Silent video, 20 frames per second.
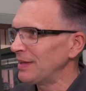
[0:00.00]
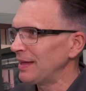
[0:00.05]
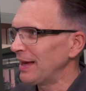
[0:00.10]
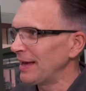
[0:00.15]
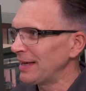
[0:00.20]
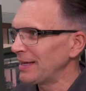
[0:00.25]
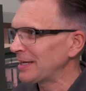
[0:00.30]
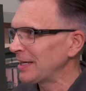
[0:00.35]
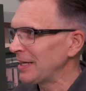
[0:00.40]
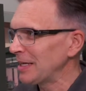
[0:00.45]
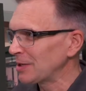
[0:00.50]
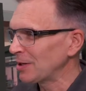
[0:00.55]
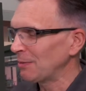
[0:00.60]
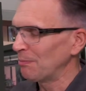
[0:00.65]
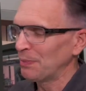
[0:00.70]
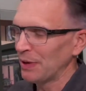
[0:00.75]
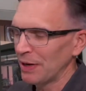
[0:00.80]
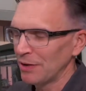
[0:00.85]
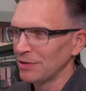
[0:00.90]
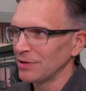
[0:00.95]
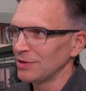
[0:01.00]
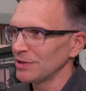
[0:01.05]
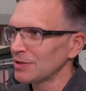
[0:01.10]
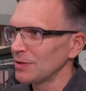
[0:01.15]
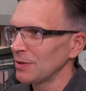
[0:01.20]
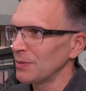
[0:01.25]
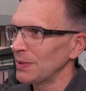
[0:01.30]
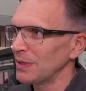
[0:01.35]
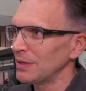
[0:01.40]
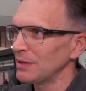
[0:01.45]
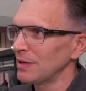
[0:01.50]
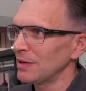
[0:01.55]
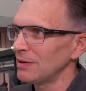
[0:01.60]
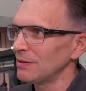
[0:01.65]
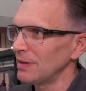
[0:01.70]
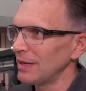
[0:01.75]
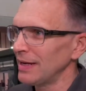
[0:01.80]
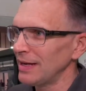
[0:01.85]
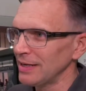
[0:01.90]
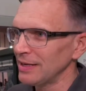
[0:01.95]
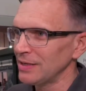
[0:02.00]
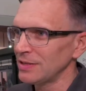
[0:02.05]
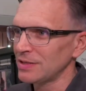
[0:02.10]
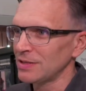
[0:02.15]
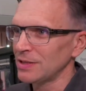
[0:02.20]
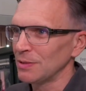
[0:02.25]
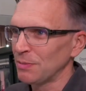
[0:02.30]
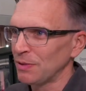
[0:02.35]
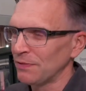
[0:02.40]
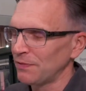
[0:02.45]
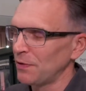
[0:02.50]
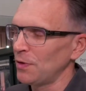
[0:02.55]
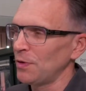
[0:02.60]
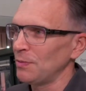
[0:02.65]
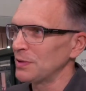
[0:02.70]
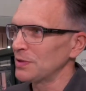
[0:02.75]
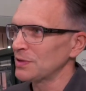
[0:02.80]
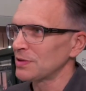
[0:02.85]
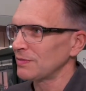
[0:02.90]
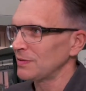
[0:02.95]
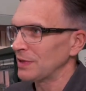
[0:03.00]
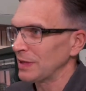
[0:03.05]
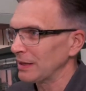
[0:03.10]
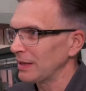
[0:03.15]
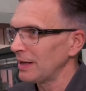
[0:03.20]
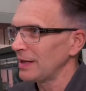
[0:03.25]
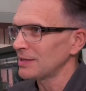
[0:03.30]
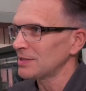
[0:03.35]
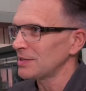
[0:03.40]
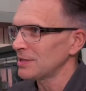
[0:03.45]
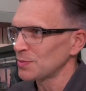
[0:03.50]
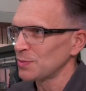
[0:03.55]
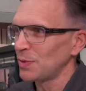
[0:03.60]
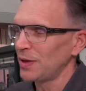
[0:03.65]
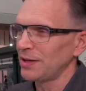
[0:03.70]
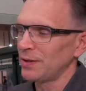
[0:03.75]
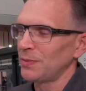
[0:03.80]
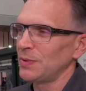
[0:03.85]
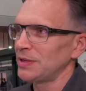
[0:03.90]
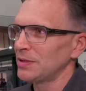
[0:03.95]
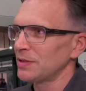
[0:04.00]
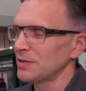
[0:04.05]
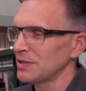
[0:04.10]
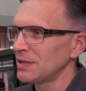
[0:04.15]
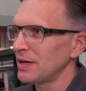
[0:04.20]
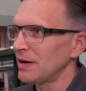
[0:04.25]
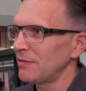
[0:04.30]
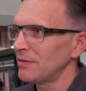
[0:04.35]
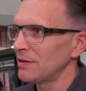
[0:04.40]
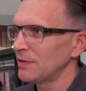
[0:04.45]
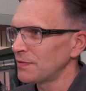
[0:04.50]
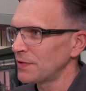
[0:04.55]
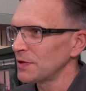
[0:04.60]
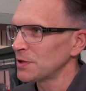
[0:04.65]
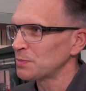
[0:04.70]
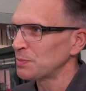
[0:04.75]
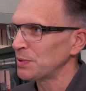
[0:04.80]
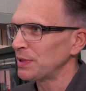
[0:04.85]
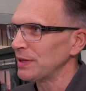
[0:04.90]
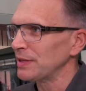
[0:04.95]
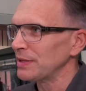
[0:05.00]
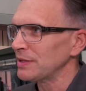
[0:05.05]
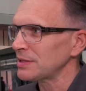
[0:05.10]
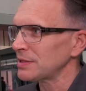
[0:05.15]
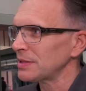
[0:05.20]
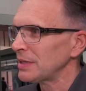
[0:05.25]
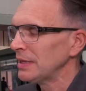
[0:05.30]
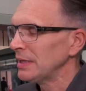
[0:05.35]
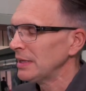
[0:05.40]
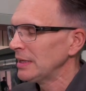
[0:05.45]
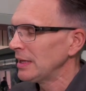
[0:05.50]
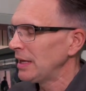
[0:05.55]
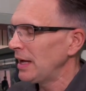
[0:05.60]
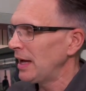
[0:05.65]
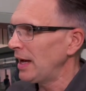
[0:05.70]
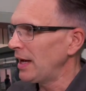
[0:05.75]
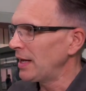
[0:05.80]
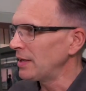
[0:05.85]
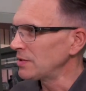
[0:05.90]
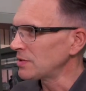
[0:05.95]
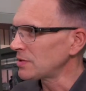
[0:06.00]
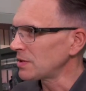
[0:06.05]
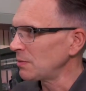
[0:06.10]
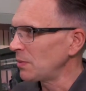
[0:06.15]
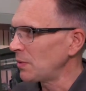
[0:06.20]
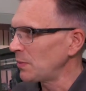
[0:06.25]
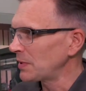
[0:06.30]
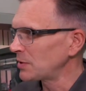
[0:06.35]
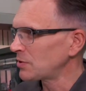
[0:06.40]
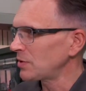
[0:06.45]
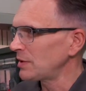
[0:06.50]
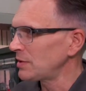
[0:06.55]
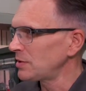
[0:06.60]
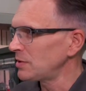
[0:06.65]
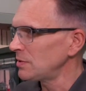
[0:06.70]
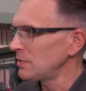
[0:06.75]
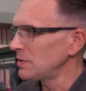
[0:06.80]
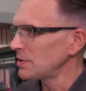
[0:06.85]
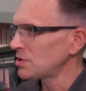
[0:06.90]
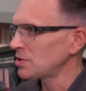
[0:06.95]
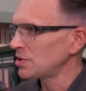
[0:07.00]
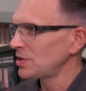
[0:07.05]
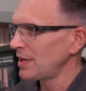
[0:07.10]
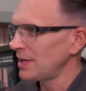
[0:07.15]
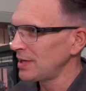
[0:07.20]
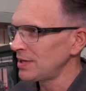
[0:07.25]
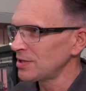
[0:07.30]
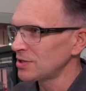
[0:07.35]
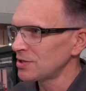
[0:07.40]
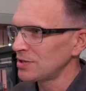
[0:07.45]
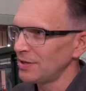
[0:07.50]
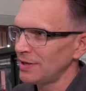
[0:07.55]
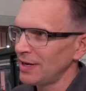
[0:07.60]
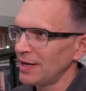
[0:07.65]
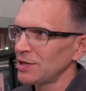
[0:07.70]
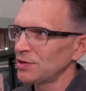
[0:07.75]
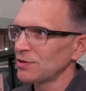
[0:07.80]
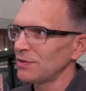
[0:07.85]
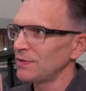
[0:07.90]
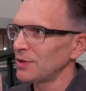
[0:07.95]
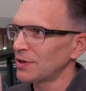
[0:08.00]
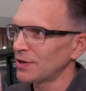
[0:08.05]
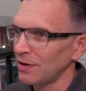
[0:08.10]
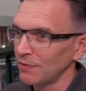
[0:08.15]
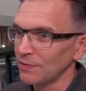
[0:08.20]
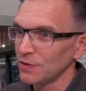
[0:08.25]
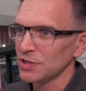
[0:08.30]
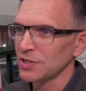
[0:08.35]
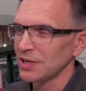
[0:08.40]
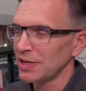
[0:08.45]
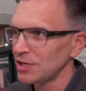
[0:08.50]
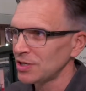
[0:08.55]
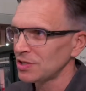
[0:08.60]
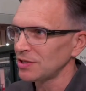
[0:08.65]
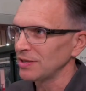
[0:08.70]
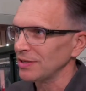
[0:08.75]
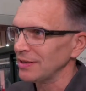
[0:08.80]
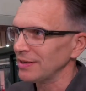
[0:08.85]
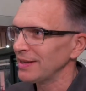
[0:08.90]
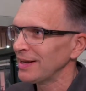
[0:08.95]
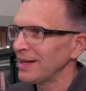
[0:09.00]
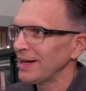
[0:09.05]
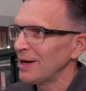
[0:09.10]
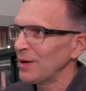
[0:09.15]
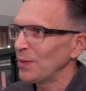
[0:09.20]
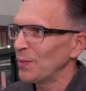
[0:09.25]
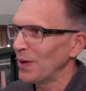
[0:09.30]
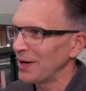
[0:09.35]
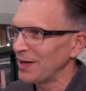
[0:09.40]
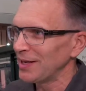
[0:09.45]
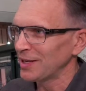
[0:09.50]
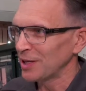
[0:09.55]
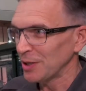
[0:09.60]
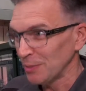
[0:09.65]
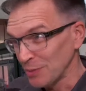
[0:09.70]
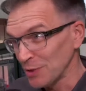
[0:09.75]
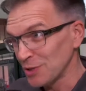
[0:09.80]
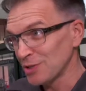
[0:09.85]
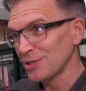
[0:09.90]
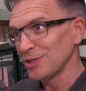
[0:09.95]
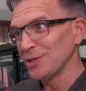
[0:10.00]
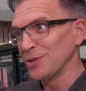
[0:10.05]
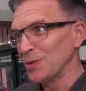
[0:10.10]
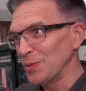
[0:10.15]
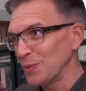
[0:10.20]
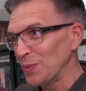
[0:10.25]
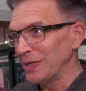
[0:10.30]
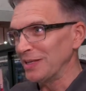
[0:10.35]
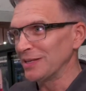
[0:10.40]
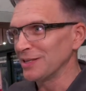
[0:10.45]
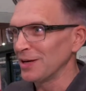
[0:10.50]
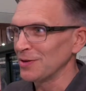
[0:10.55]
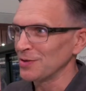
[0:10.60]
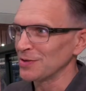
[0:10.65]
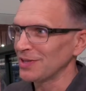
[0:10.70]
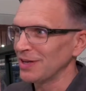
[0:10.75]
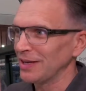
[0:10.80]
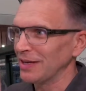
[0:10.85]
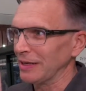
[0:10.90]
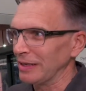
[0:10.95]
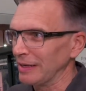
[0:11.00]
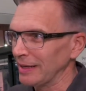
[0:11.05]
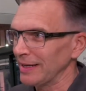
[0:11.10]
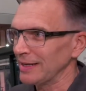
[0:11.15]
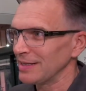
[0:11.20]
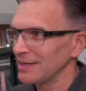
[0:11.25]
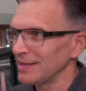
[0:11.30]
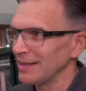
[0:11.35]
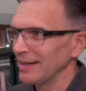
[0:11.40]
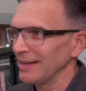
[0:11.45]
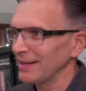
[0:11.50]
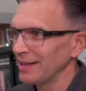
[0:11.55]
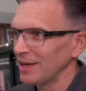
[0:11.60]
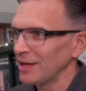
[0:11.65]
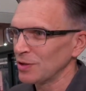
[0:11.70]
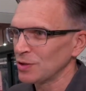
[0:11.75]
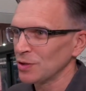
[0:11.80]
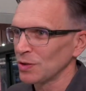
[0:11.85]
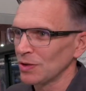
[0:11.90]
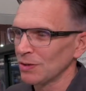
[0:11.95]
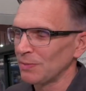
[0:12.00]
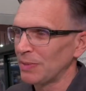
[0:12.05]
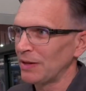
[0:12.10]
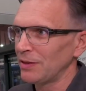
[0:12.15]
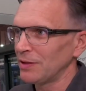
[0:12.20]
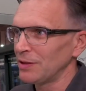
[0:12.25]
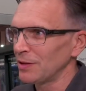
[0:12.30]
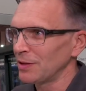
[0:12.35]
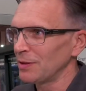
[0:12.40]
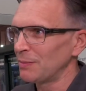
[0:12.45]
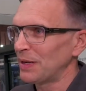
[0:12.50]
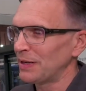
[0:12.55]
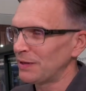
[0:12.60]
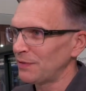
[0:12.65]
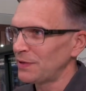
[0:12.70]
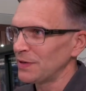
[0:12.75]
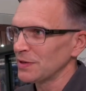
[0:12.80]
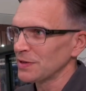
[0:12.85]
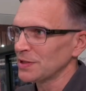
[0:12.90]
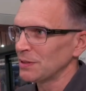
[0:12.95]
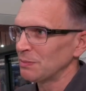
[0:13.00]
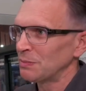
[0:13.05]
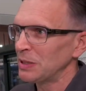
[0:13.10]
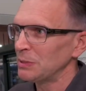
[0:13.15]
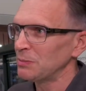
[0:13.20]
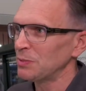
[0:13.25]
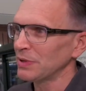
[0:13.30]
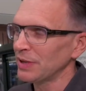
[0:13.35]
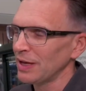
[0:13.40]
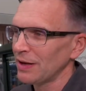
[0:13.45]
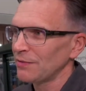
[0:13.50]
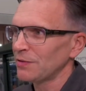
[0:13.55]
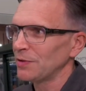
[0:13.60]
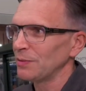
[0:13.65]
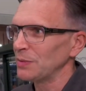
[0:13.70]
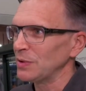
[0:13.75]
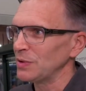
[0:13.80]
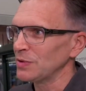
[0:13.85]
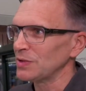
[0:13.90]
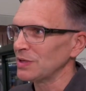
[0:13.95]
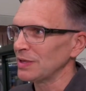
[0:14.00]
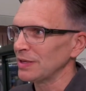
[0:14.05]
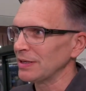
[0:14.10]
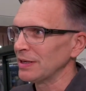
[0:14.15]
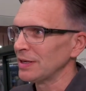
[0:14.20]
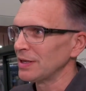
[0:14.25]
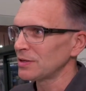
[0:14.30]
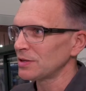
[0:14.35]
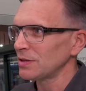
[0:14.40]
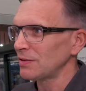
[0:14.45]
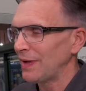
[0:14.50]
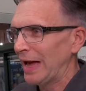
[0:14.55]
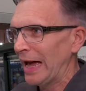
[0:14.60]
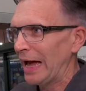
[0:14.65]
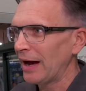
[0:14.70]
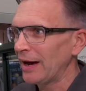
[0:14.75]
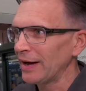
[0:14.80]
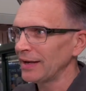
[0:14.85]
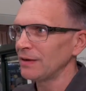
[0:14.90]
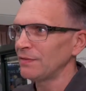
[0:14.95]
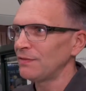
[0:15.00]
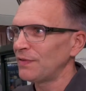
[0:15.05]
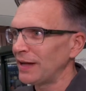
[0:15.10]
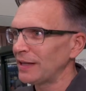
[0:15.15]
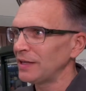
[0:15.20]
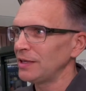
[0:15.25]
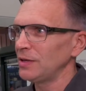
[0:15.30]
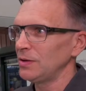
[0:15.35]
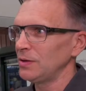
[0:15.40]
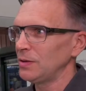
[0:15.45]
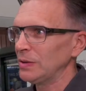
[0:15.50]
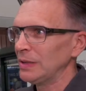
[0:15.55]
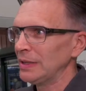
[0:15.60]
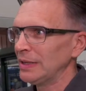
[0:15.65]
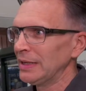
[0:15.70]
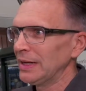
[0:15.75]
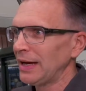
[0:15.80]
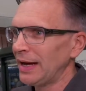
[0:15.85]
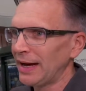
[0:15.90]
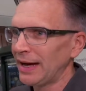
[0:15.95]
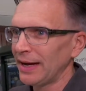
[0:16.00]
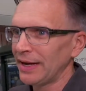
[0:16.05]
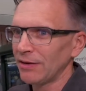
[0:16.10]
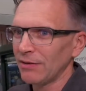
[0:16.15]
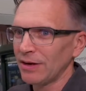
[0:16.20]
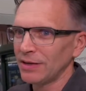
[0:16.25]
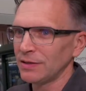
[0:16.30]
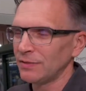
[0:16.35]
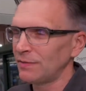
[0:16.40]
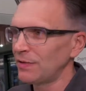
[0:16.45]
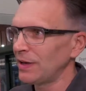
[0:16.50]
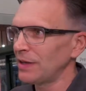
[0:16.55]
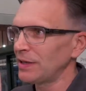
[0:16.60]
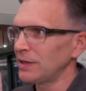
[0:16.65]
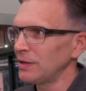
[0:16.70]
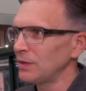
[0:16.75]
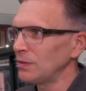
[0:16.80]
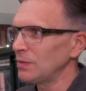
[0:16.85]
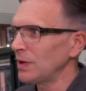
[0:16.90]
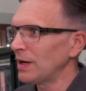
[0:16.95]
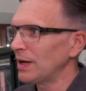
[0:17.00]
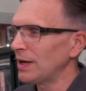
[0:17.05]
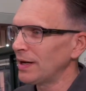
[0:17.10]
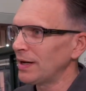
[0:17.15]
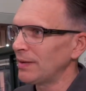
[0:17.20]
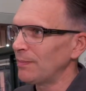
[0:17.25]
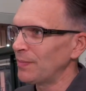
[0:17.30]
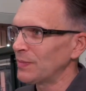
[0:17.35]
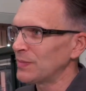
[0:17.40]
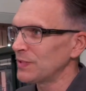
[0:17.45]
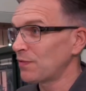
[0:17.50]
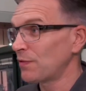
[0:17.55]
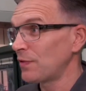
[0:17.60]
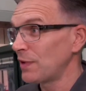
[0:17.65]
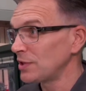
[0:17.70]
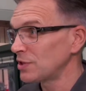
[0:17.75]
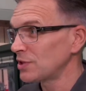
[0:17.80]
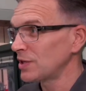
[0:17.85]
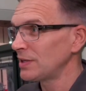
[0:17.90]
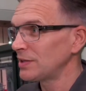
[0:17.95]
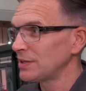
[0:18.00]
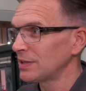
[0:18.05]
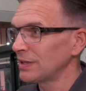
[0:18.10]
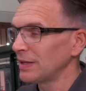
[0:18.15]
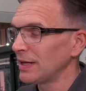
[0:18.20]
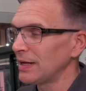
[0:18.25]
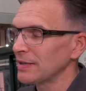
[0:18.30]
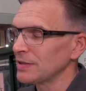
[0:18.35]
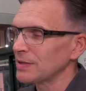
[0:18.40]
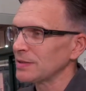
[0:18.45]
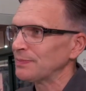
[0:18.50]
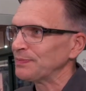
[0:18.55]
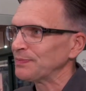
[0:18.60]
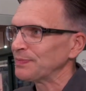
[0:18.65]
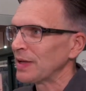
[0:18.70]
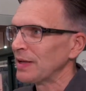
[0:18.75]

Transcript: A key component to a window is the performance of the glass. It's why the window's there in the first place. And so what we're trying to do is change the nature of the conversation when it comes to windows and glazing, and talk about the other benefits that people get from using sort of higher value, higher added value differentiated glass.